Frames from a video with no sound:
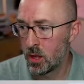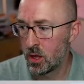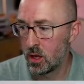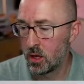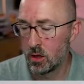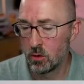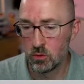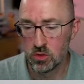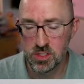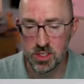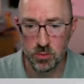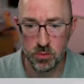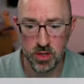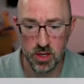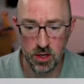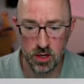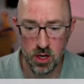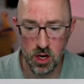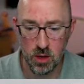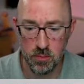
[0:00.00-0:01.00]
And looks like we
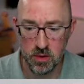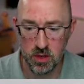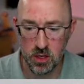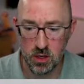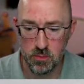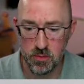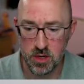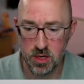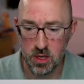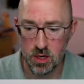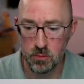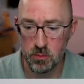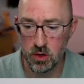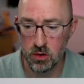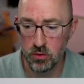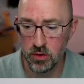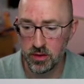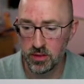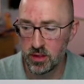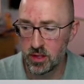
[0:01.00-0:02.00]
got a comment coming in. I'm going
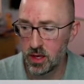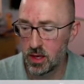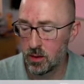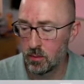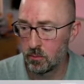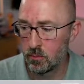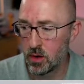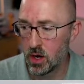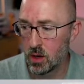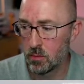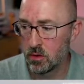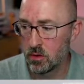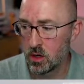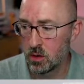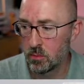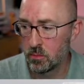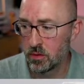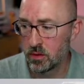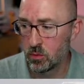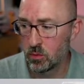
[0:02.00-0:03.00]
to let that pop
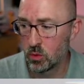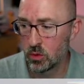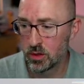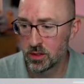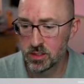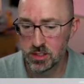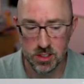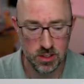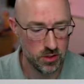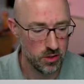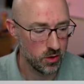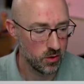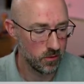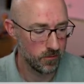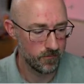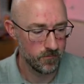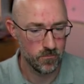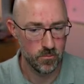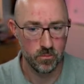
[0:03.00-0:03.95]
up and then we'll continue.